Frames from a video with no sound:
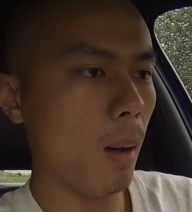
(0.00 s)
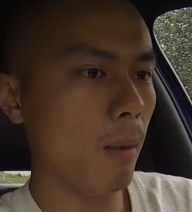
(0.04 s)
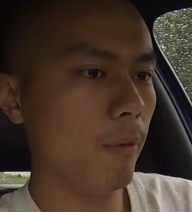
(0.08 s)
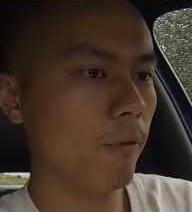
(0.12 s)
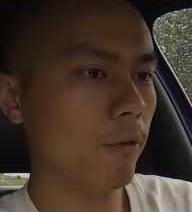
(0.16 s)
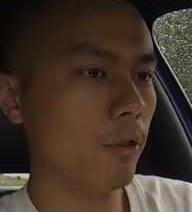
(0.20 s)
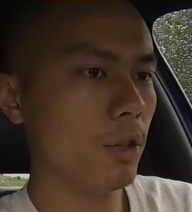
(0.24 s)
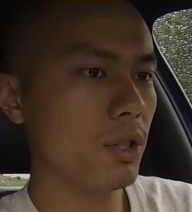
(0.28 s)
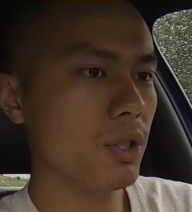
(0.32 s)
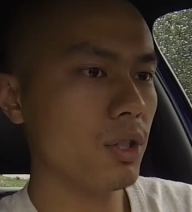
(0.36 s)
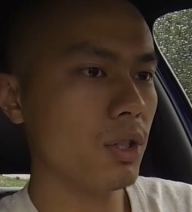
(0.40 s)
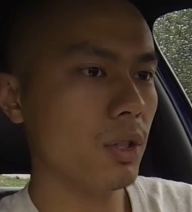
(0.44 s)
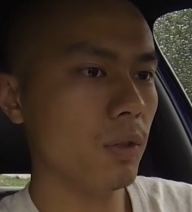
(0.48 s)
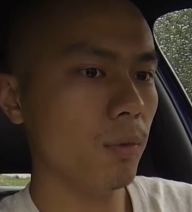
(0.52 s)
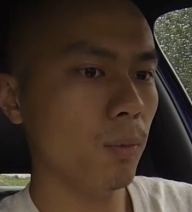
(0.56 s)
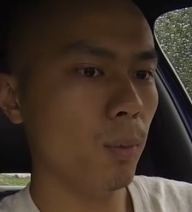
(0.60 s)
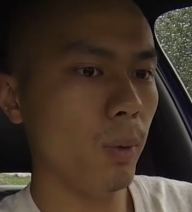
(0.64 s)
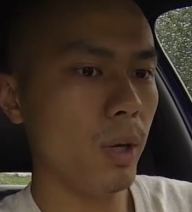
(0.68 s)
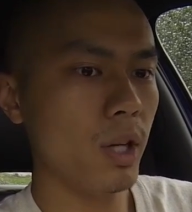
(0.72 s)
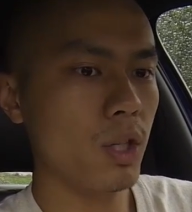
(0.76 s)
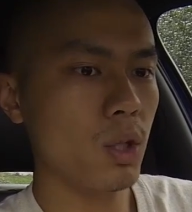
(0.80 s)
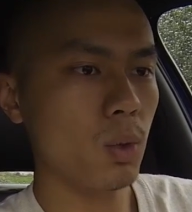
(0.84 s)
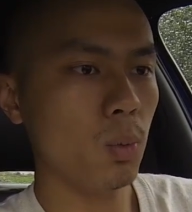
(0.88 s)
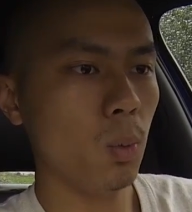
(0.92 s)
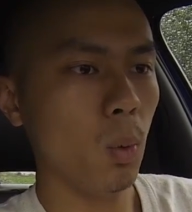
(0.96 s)
First of
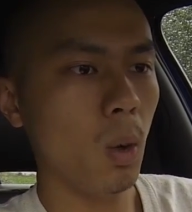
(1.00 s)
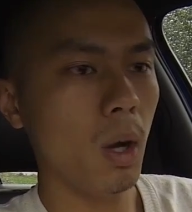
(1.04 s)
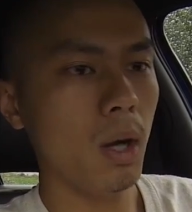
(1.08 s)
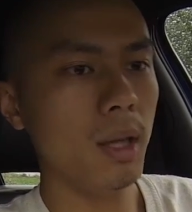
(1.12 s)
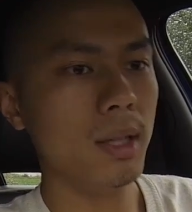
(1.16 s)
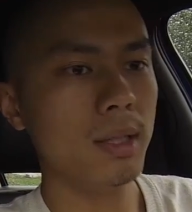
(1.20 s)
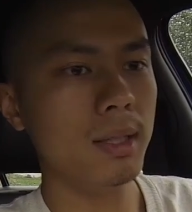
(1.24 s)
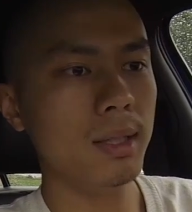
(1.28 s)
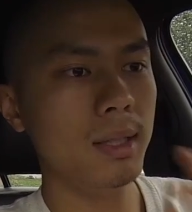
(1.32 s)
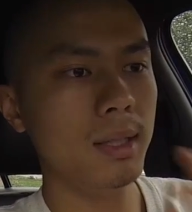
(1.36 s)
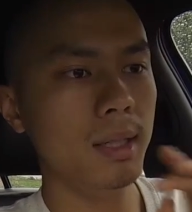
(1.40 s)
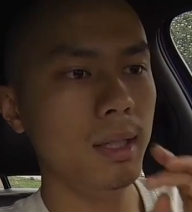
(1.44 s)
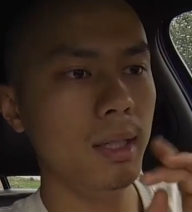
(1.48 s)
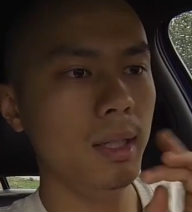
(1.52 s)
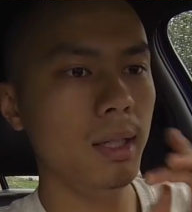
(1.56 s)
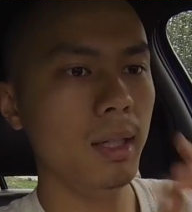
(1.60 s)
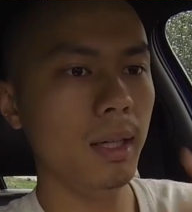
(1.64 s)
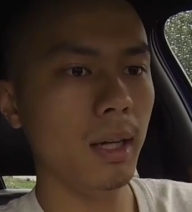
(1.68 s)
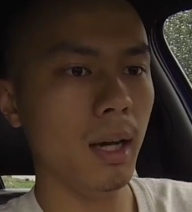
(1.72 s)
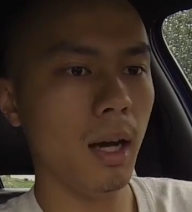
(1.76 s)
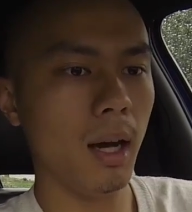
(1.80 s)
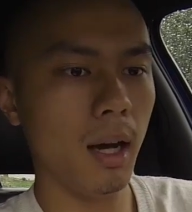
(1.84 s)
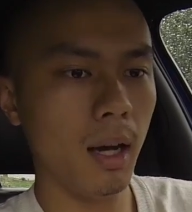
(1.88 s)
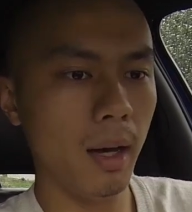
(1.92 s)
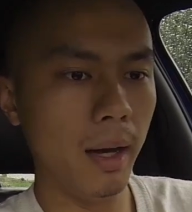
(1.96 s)
which was
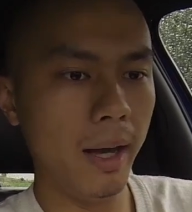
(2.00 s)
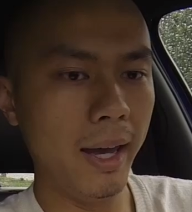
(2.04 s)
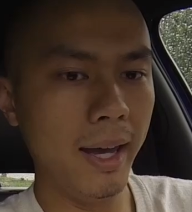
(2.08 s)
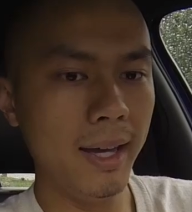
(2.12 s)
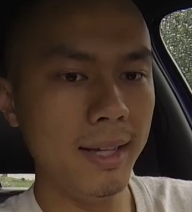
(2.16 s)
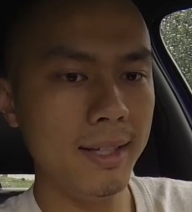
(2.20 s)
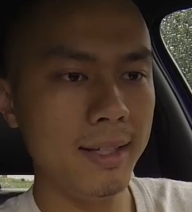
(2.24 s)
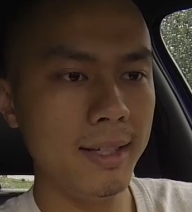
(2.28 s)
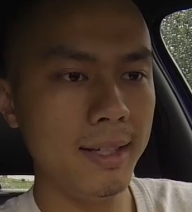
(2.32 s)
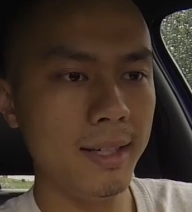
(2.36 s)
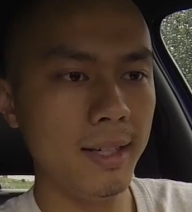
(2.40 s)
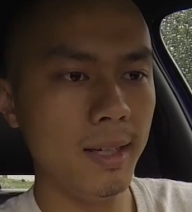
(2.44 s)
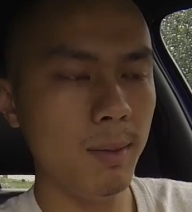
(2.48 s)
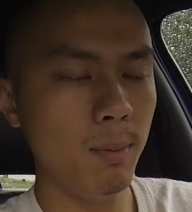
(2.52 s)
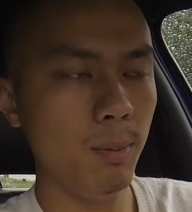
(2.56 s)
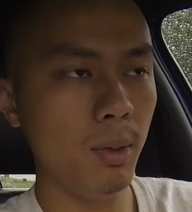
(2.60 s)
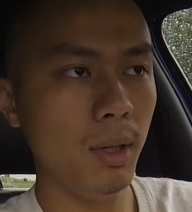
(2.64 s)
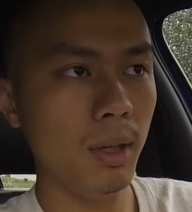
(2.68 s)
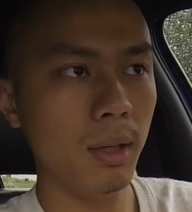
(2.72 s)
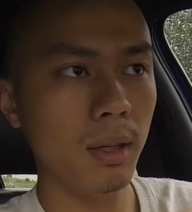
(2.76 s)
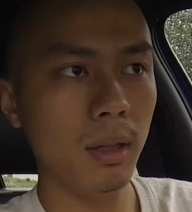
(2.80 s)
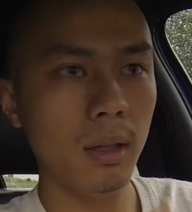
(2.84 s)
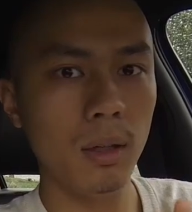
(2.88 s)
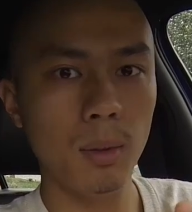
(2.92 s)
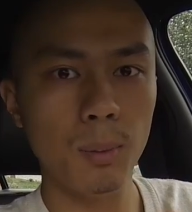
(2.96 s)
the AC
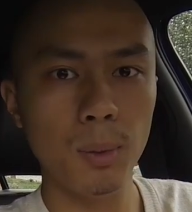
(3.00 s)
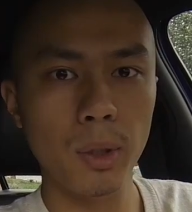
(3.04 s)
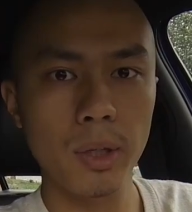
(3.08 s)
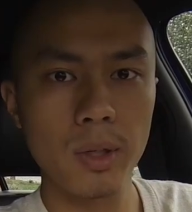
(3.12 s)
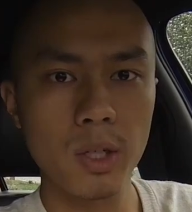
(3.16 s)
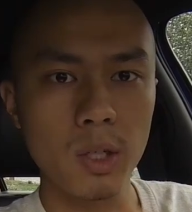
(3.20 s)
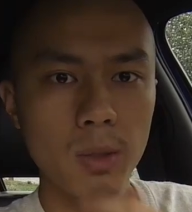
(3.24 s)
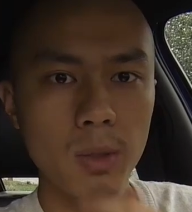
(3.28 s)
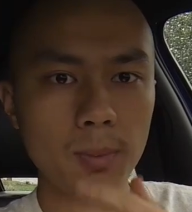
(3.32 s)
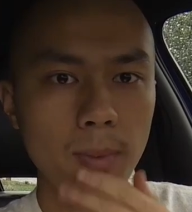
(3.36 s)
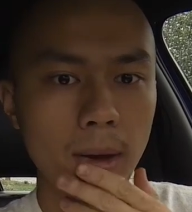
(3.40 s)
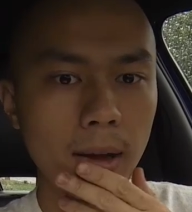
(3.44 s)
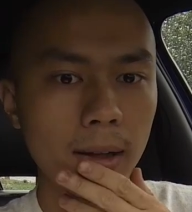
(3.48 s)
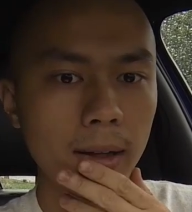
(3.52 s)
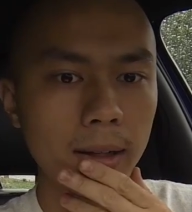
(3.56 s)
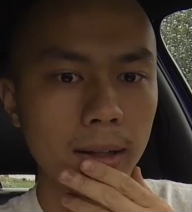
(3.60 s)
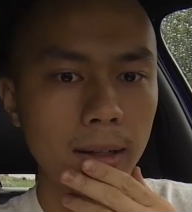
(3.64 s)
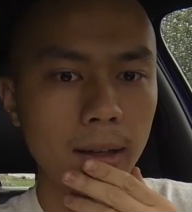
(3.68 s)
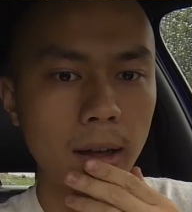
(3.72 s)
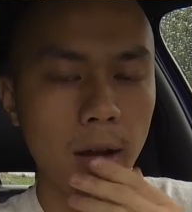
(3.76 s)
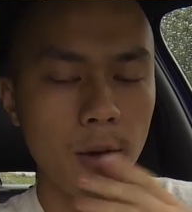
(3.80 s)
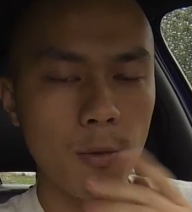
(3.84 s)
being a little bit smelly.